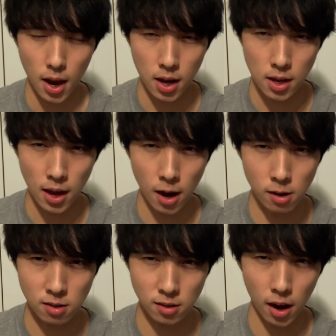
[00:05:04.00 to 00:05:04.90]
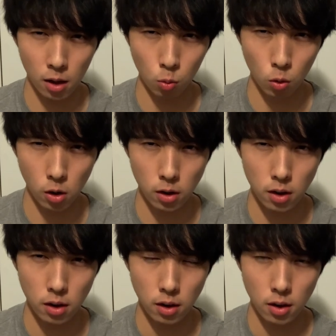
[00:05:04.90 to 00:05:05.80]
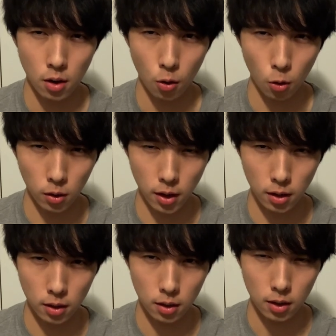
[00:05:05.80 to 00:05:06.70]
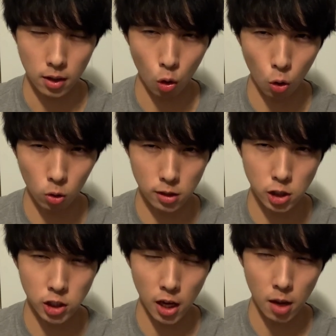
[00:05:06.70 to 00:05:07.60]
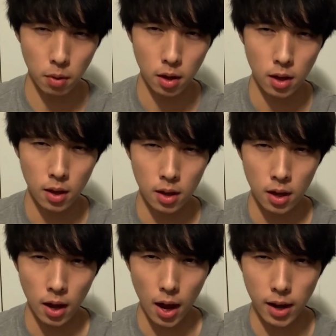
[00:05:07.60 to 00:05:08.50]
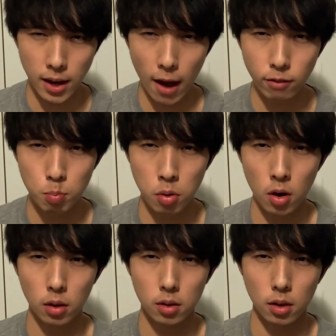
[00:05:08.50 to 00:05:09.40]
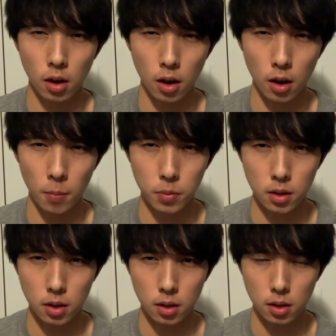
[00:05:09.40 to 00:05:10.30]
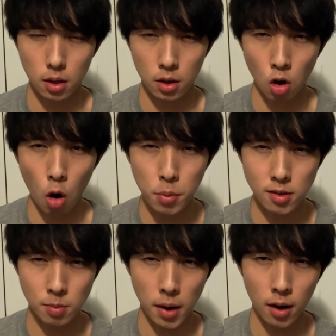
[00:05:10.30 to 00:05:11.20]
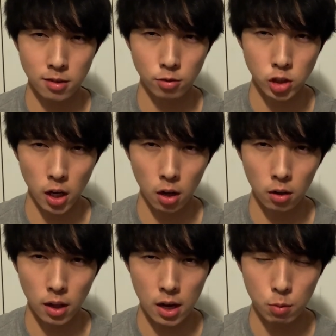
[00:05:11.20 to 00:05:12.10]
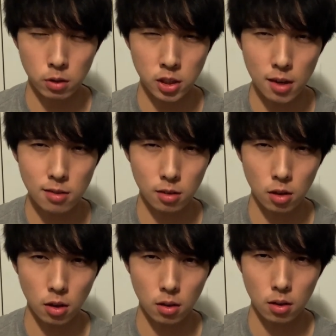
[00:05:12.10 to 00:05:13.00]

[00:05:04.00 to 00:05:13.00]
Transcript: any hairstyle work or like hold its shape, I'd have to put uh, copious amounts of gel and it would just look